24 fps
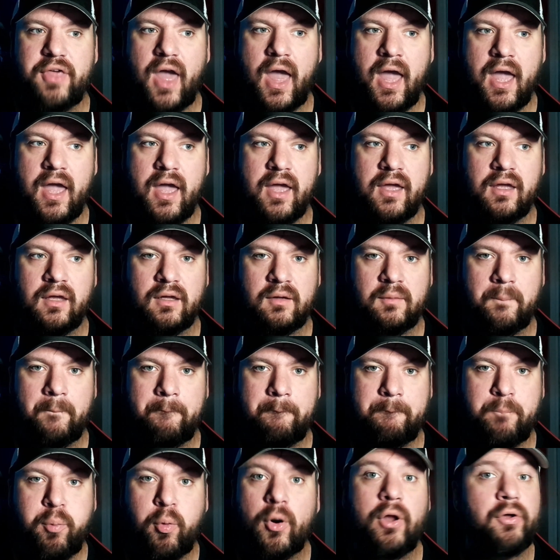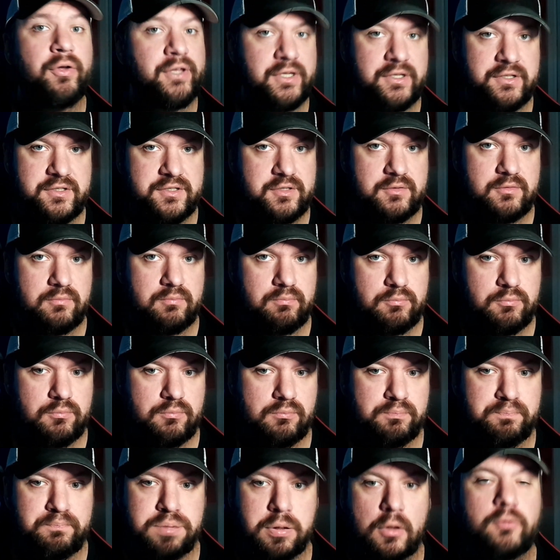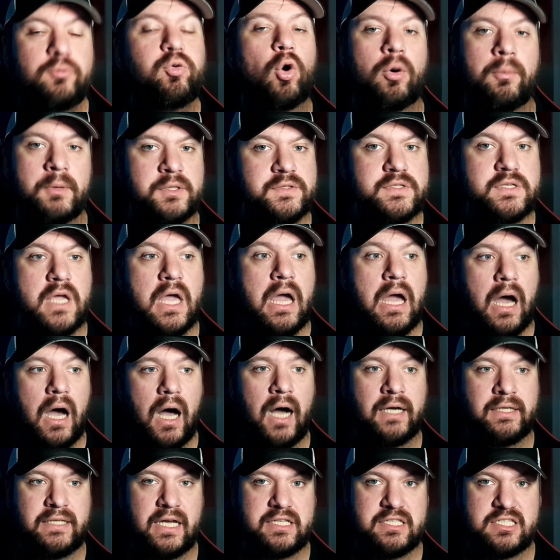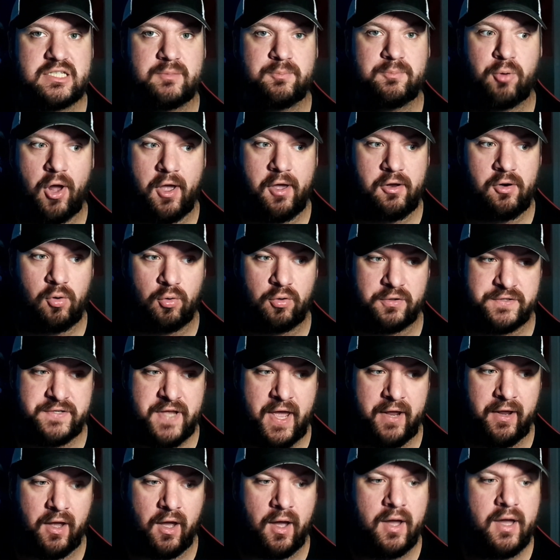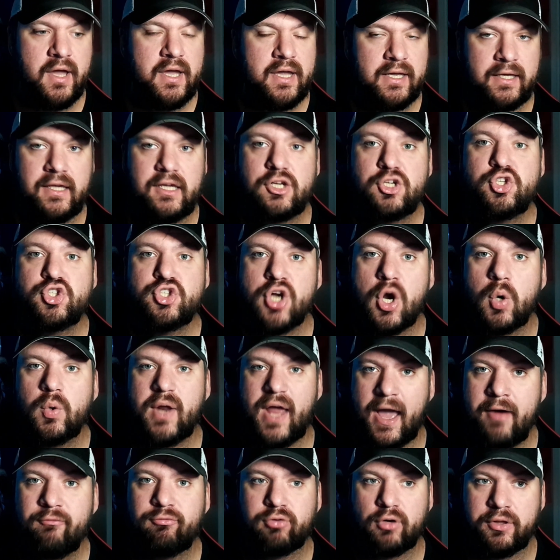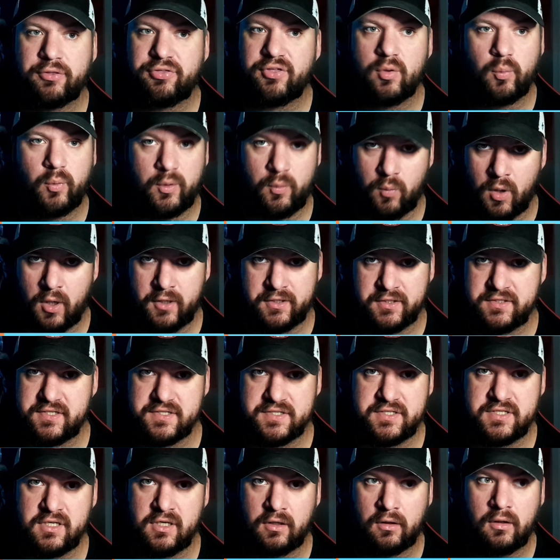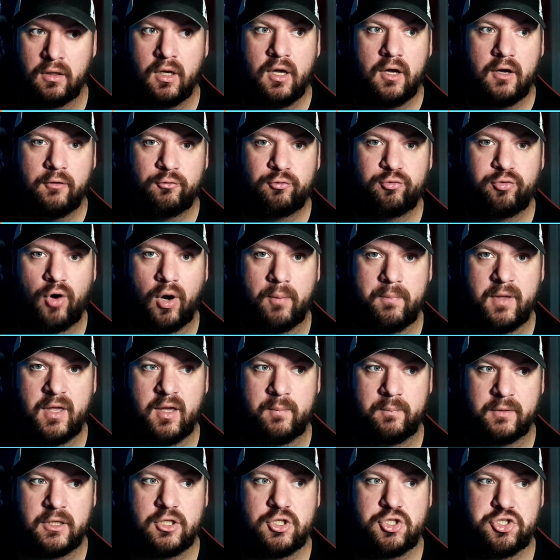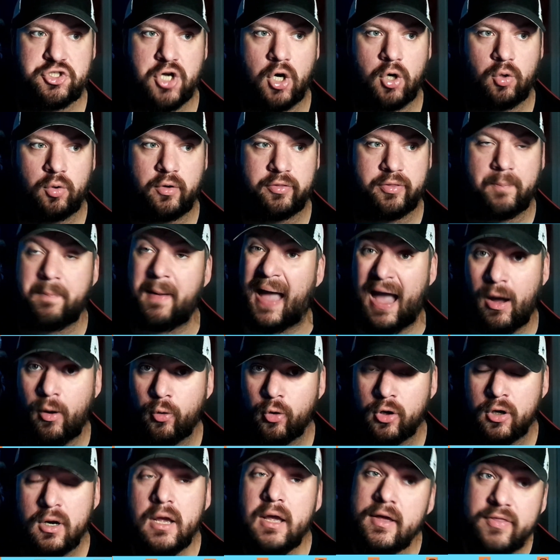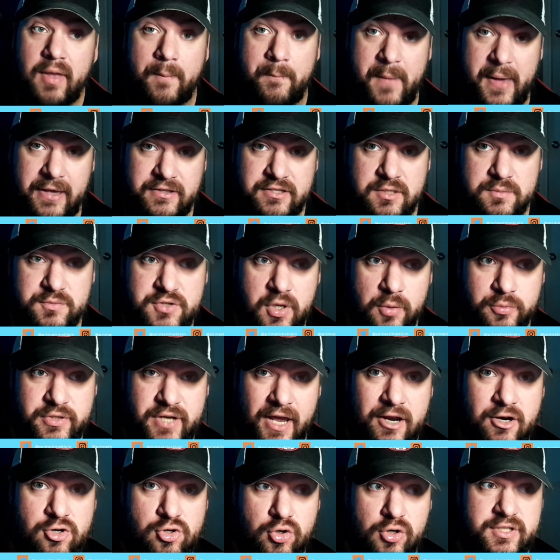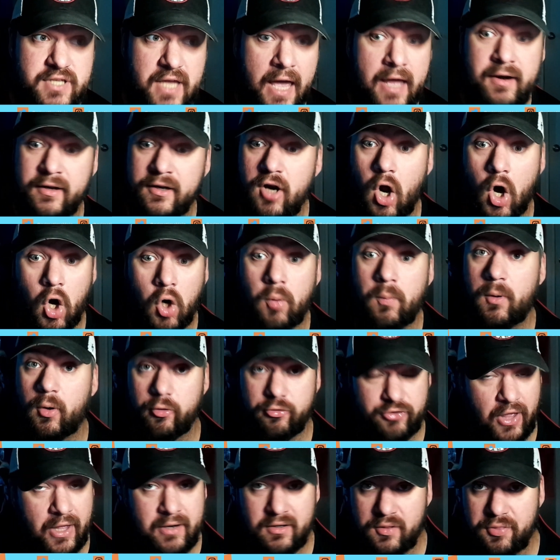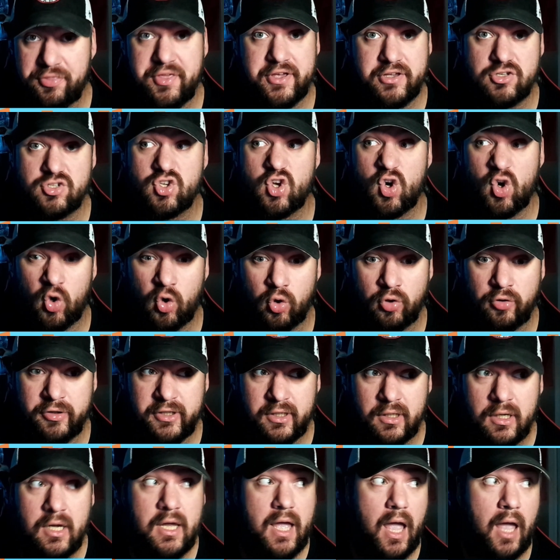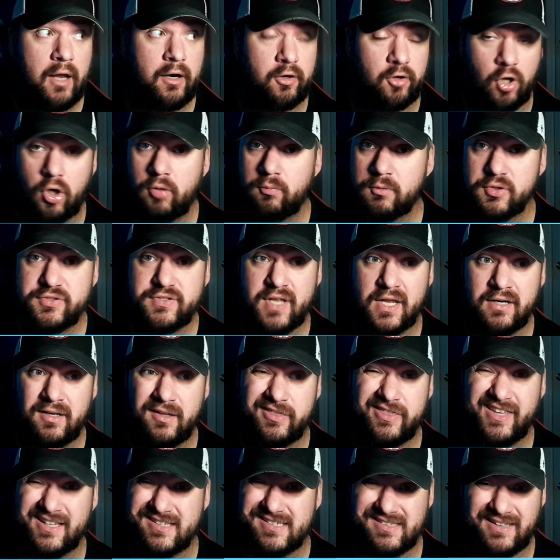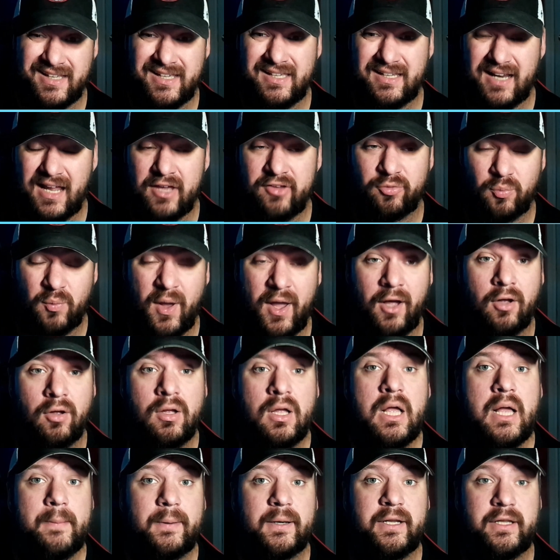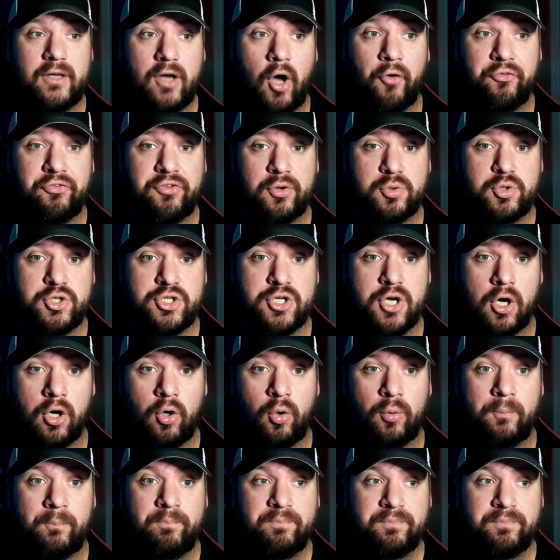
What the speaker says: a brilliant performance against Brian Ortega. He showed everything we wanted to see from him. He showed the power that makes him so dangerous, and it almost ended things early, and it almost ended things late as well. But he also showed